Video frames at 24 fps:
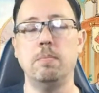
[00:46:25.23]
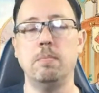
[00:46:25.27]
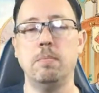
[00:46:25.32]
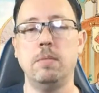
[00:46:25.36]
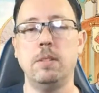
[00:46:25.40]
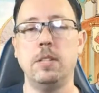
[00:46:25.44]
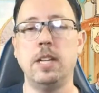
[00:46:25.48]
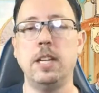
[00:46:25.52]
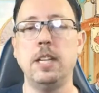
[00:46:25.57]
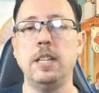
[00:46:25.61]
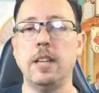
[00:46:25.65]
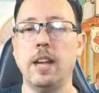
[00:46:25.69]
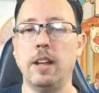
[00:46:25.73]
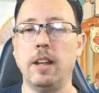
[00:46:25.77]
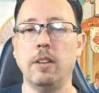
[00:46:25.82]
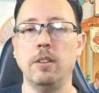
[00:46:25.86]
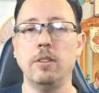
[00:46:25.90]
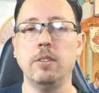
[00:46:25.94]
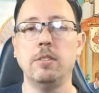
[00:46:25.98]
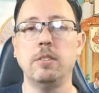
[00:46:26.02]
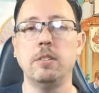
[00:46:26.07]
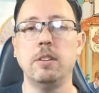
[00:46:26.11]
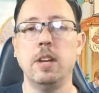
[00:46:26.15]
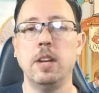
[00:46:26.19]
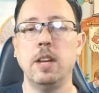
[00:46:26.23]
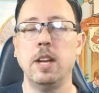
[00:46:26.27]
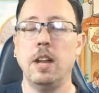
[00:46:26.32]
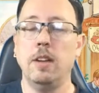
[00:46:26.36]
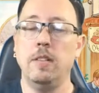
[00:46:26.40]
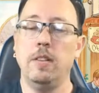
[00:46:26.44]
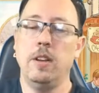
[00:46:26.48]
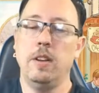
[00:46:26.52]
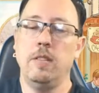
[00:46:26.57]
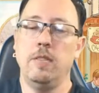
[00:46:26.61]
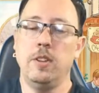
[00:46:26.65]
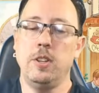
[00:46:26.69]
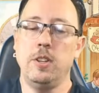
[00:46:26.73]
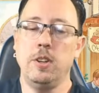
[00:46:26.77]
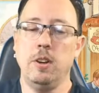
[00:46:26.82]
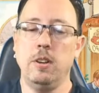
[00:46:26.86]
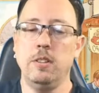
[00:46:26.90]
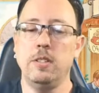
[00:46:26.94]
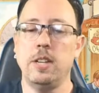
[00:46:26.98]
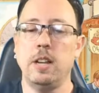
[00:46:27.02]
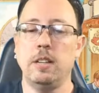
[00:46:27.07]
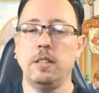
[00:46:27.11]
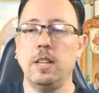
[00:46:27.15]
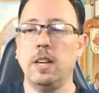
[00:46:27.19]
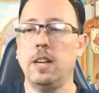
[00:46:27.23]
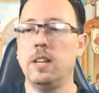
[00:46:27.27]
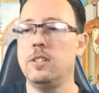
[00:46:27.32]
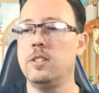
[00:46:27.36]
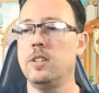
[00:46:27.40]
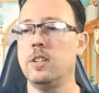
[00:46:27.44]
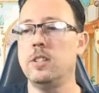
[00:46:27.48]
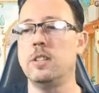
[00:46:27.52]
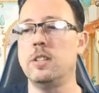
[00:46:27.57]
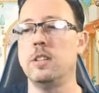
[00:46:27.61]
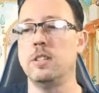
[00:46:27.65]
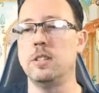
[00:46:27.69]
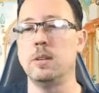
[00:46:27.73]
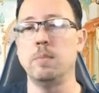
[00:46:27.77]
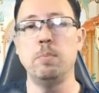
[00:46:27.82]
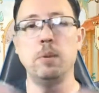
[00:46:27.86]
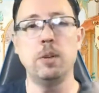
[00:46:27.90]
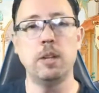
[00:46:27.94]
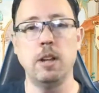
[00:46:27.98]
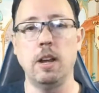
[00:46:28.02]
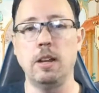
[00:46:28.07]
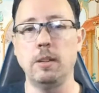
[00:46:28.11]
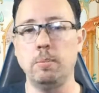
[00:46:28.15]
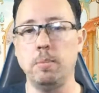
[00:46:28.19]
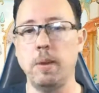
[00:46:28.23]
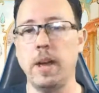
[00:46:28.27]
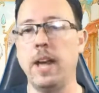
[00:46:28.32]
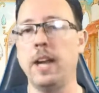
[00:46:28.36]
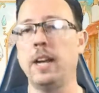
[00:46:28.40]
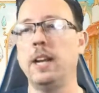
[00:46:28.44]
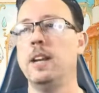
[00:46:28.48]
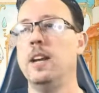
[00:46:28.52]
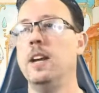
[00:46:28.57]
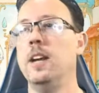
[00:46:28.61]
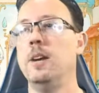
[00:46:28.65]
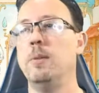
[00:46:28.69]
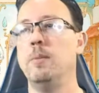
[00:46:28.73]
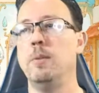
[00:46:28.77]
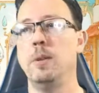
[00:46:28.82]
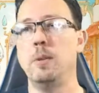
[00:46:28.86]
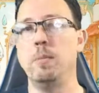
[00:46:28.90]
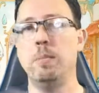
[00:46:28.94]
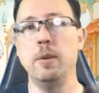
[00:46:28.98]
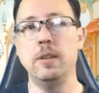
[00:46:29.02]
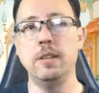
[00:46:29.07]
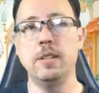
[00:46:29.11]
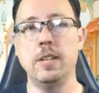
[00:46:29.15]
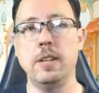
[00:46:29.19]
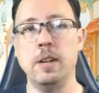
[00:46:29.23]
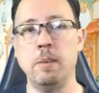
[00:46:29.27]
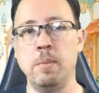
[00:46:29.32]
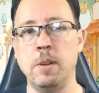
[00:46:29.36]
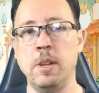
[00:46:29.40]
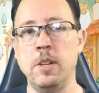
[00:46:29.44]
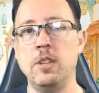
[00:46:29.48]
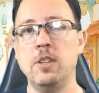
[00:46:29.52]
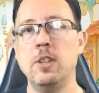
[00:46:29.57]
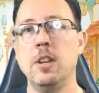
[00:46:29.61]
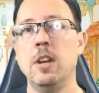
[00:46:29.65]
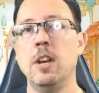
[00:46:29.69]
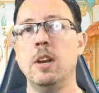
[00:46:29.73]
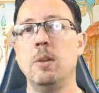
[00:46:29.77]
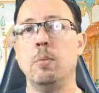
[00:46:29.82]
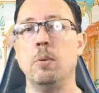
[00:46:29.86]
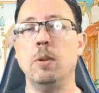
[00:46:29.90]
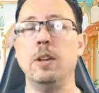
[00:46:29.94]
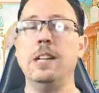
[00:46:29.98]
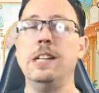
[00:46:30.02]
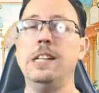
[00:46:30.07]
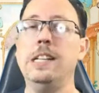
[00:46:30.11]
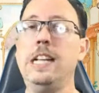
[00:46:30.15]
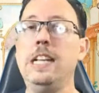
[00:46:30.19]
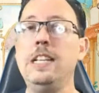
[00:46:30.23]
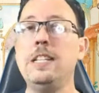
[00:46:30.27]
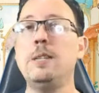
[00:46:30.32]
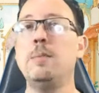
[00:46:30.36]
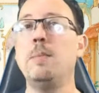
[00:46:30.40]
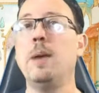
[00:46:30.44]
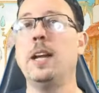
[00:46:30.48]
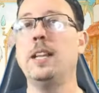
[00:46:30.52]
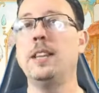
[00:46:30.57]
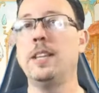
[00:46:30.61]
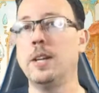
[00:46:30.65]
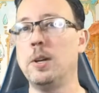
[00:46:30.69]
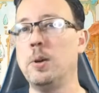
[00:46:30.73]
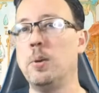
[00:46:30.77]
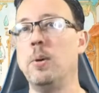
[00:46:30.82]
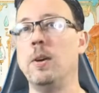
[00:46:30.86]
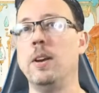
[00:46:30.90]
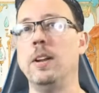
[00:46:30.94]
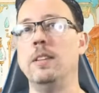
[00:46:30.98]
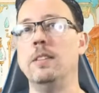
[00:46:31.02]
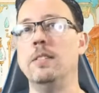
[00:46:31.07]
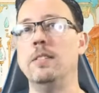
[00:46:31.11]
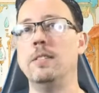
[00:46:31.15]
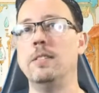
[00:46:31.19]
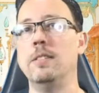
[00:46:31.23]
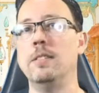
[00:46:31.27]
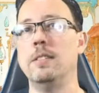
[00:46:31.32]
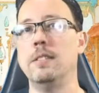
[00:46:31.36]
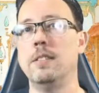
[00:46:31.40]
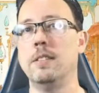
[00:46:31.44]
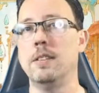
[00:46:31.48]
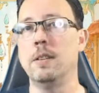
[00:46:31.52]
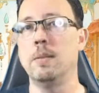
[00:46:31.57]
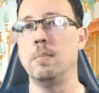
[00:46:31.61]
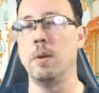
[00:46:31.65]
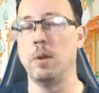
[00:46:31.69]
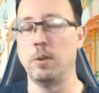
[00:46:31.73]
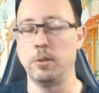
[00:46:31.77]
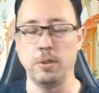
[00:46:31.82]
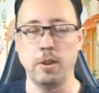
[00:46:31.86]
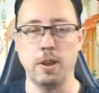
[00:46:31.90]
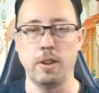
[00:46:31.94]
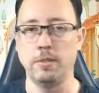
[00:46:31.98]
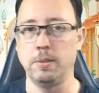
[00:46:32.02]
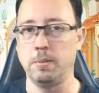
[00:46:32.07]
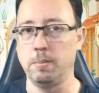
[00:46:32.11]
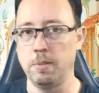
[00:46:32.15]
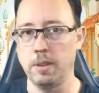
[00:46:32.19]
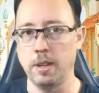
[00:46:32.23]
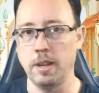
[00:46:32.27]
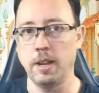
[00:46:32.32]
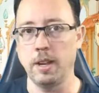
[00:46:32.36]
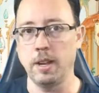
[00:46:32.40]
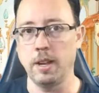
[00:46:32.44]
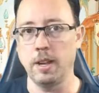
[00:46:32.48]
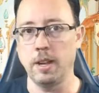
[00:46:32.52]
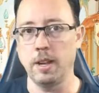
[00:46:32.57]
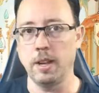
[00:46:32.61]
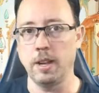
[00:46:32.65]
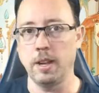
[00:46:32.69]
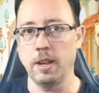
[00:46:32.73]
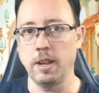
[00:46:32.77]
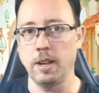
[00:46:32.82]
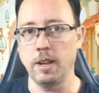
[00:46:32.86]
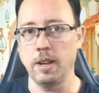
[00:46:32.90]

details. Now, if it turns out that it's just a simple cloth bag with a printed image, we'll at least make the coins the most awesome thing ever.